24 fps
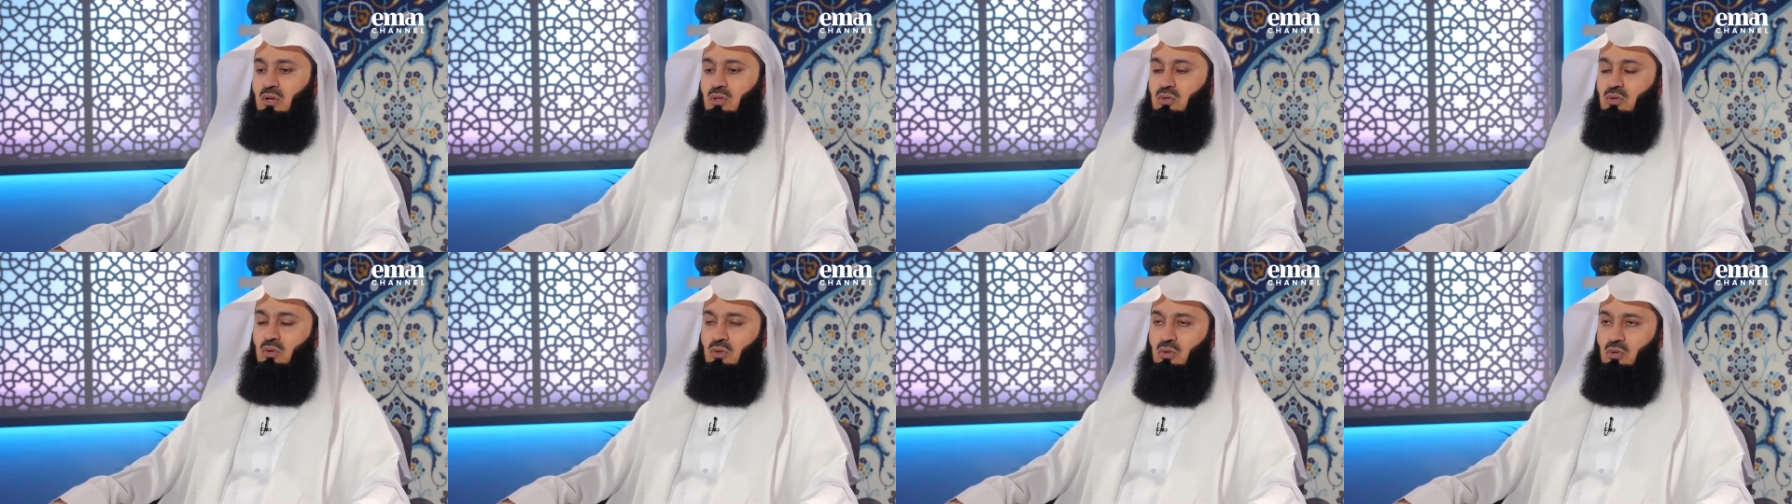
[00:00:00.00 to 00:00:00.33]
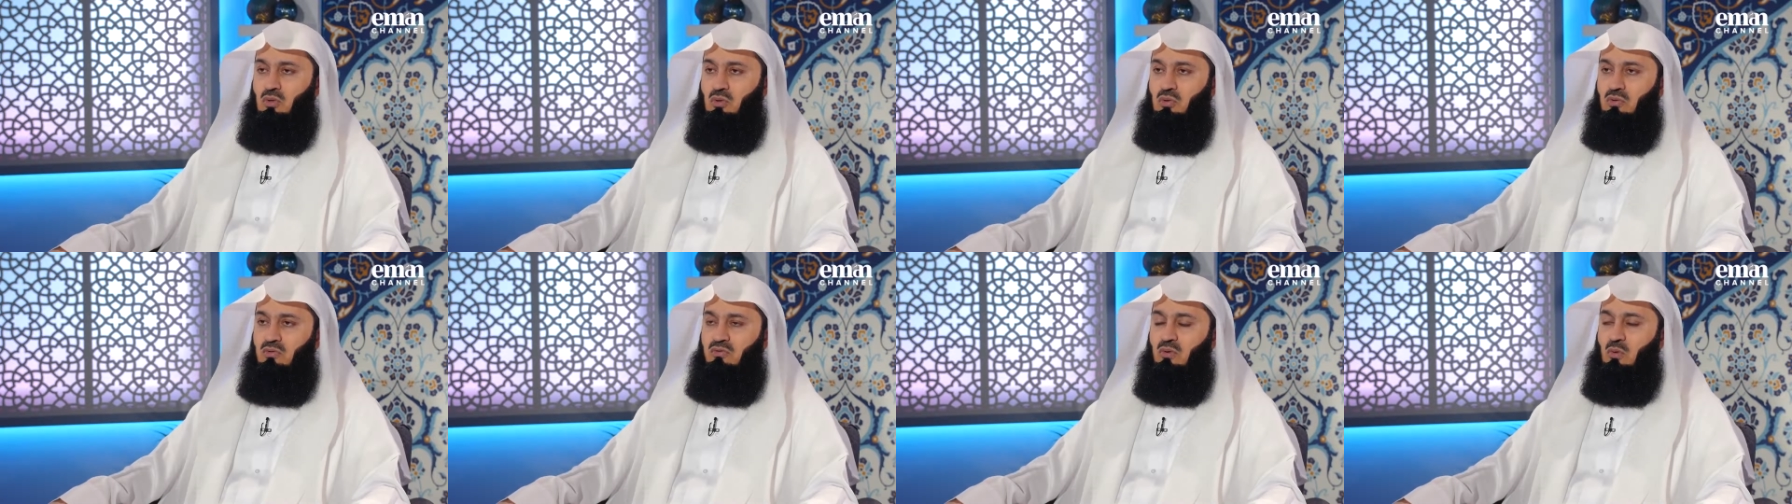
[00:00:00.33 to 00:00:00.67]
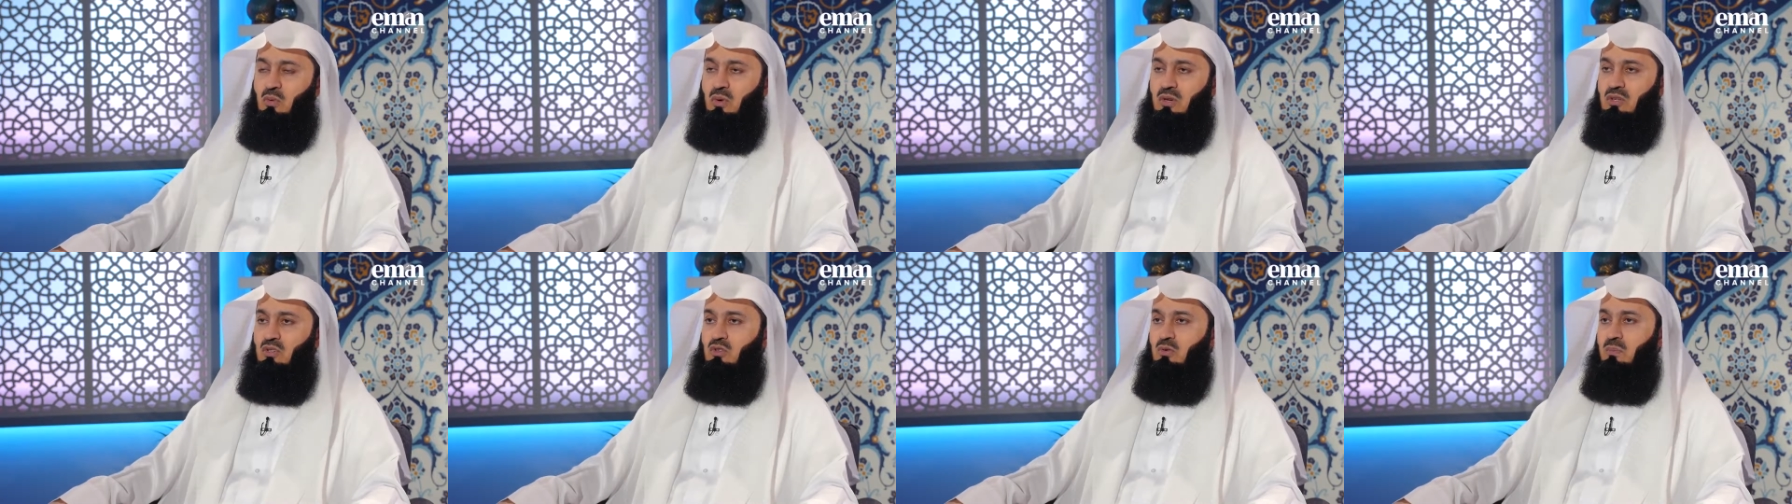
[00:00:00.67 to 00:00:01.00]
to you
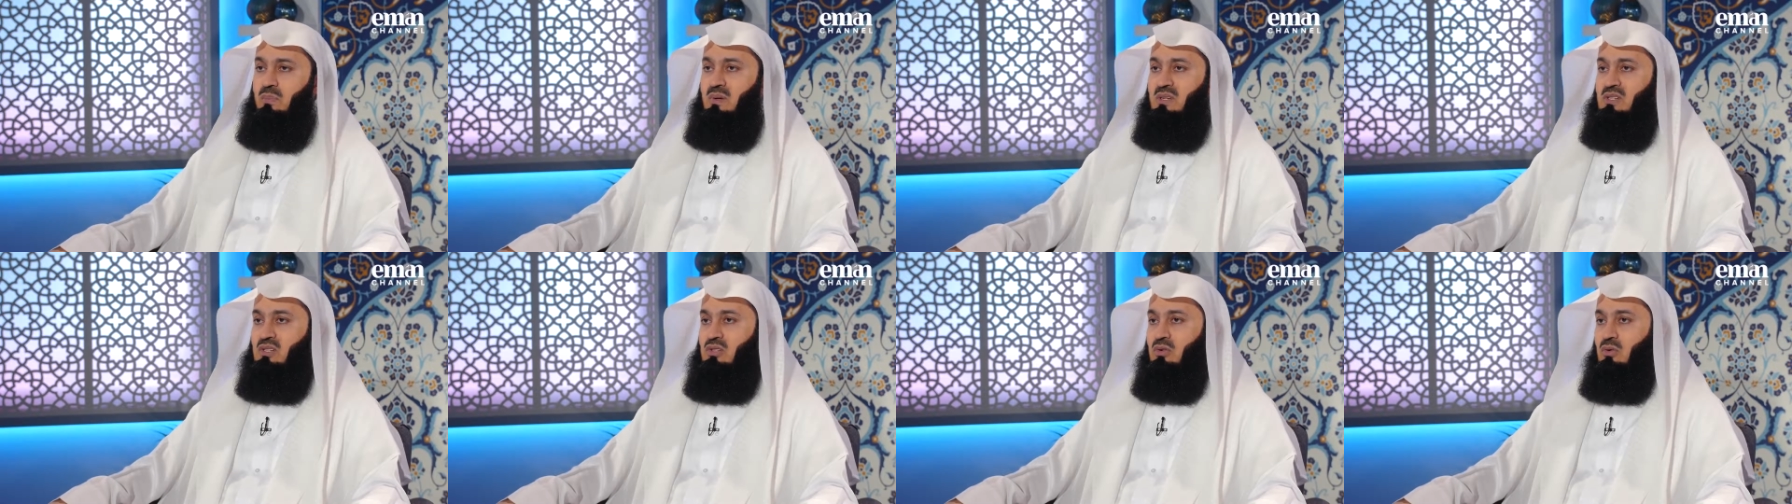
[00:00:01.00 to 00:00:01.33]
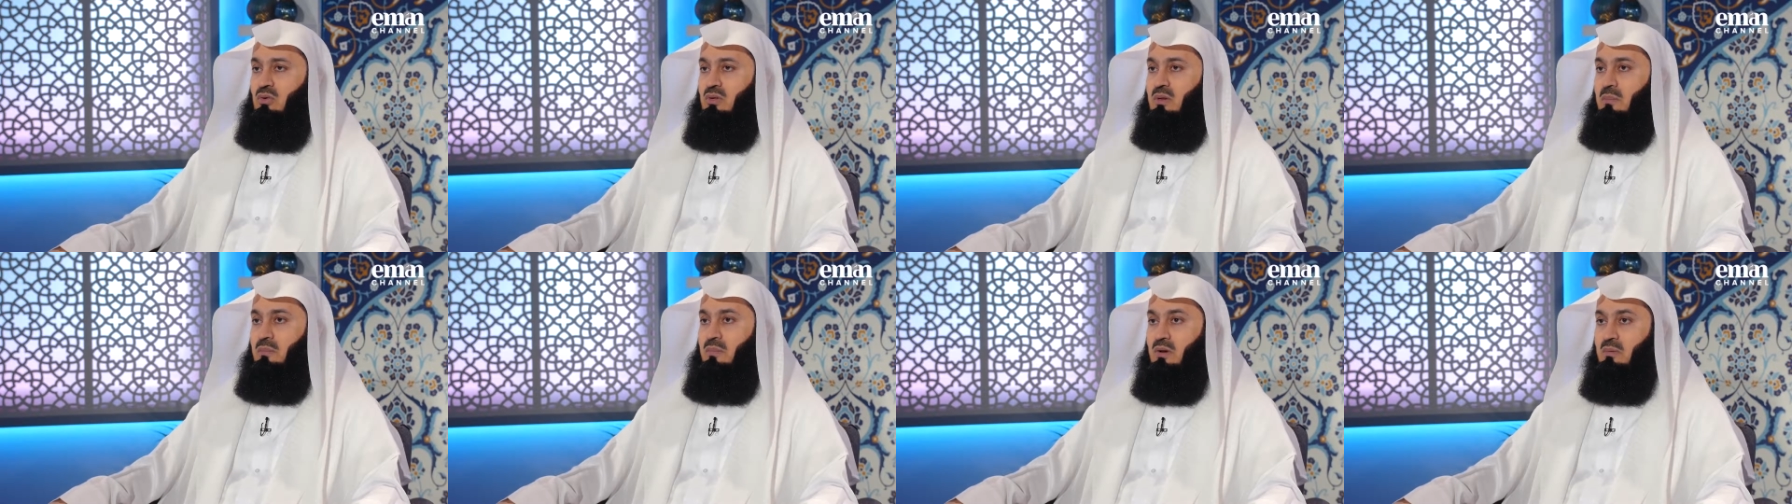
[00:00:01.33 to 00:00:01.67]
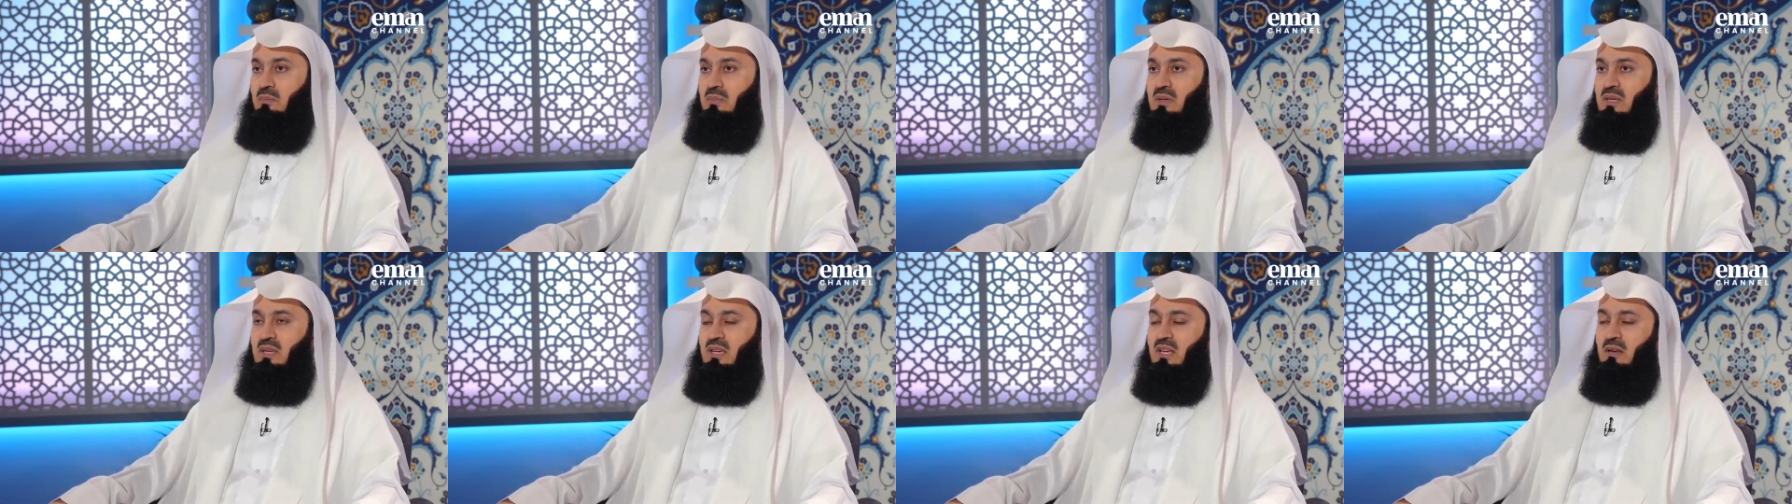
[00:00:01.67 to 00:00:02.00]
for what you bestowed
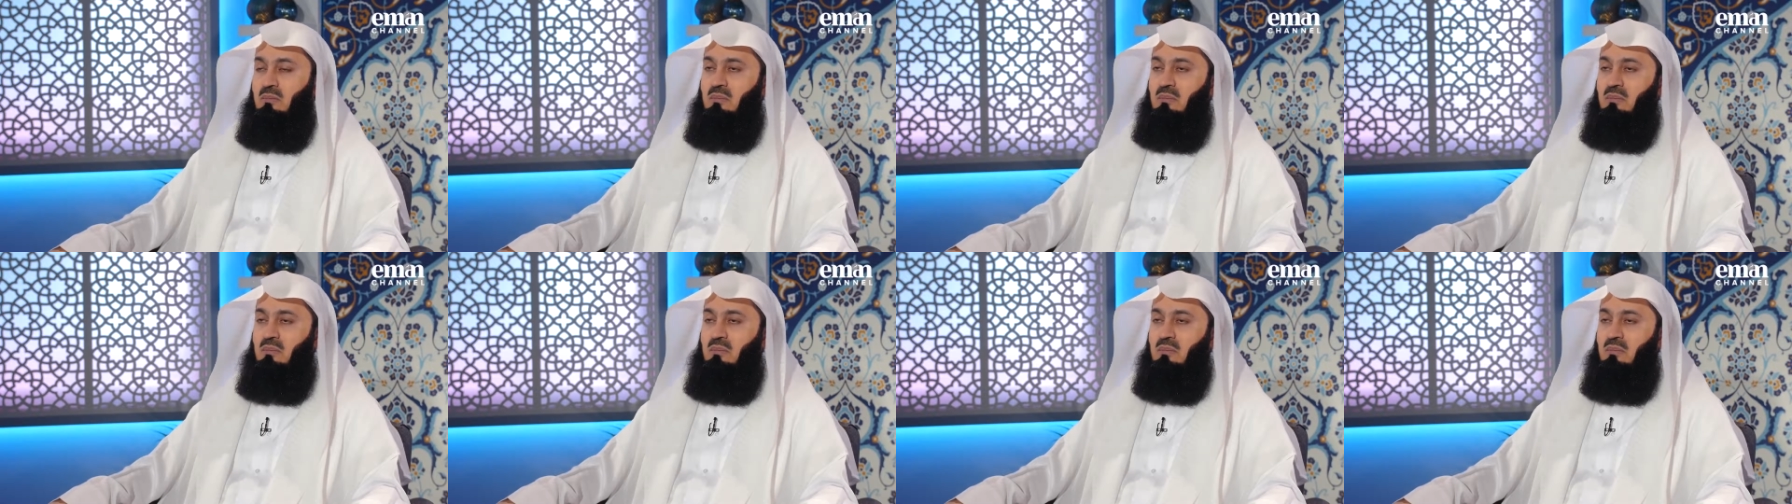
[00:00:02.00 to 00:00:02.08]
upon me